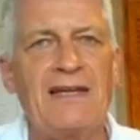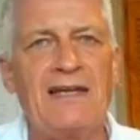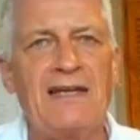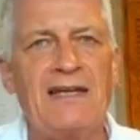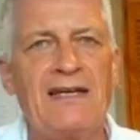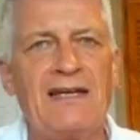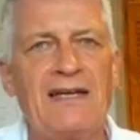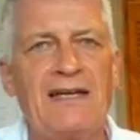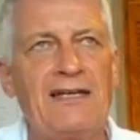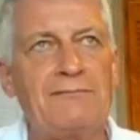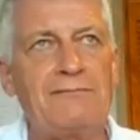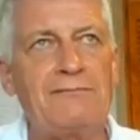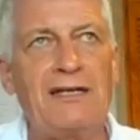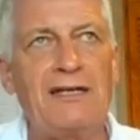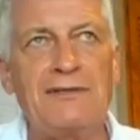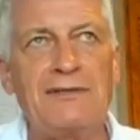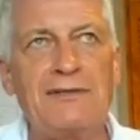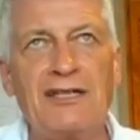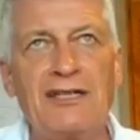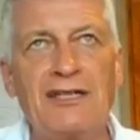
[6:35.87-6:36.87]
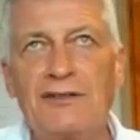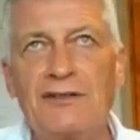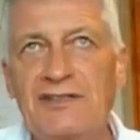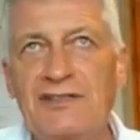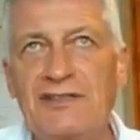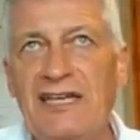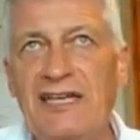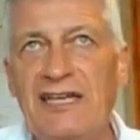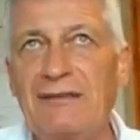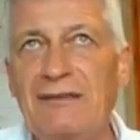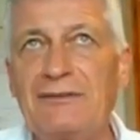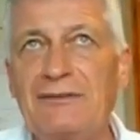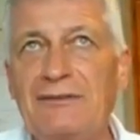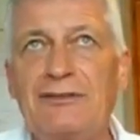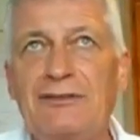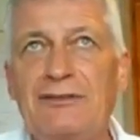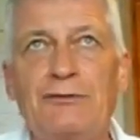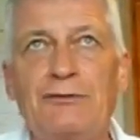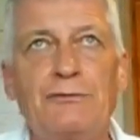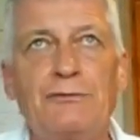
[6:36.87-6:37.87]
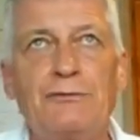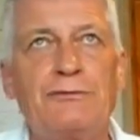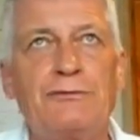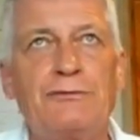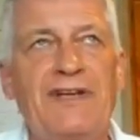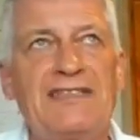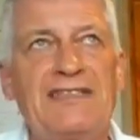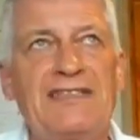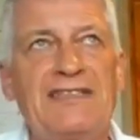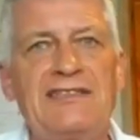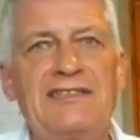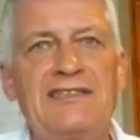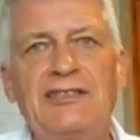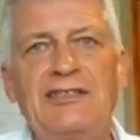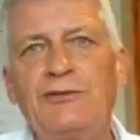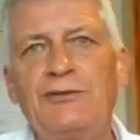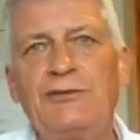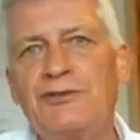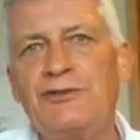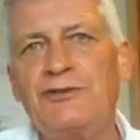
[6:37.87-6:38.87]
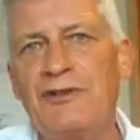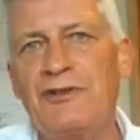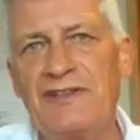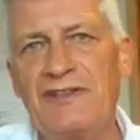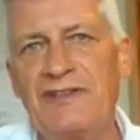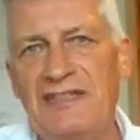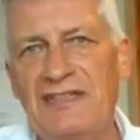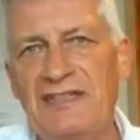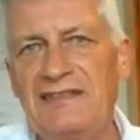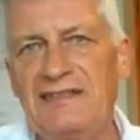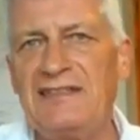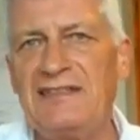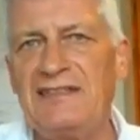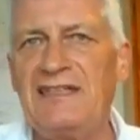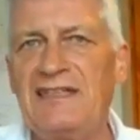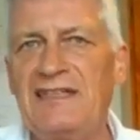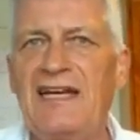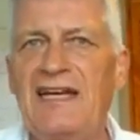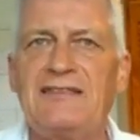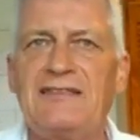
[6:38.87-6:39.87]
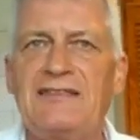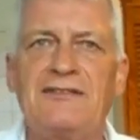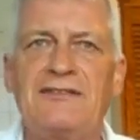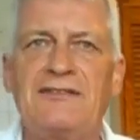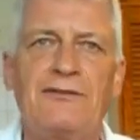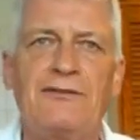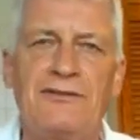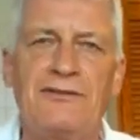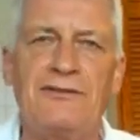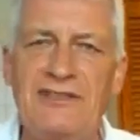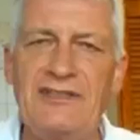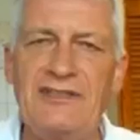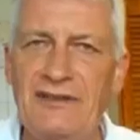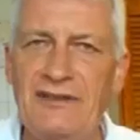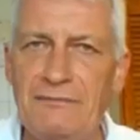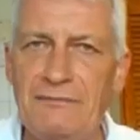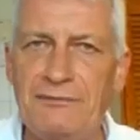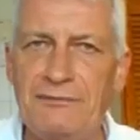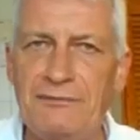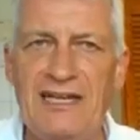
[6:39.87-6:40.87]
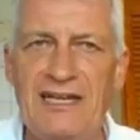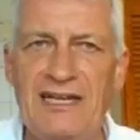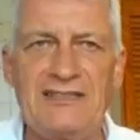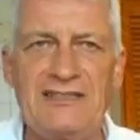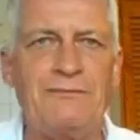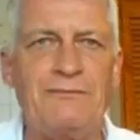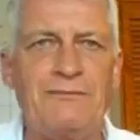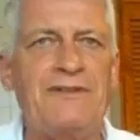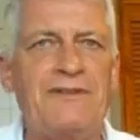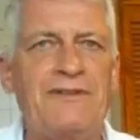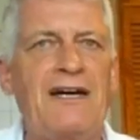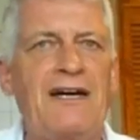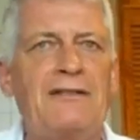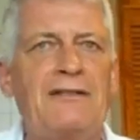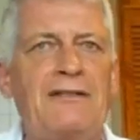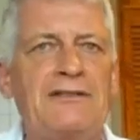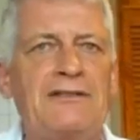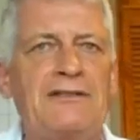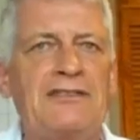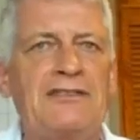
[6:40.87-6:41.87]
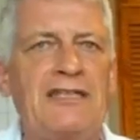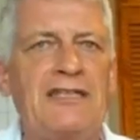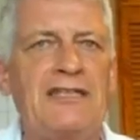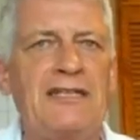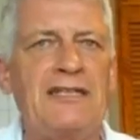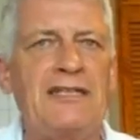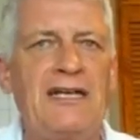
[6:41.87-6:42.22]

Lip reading: where we are not able to raise issues on the internet or in the press without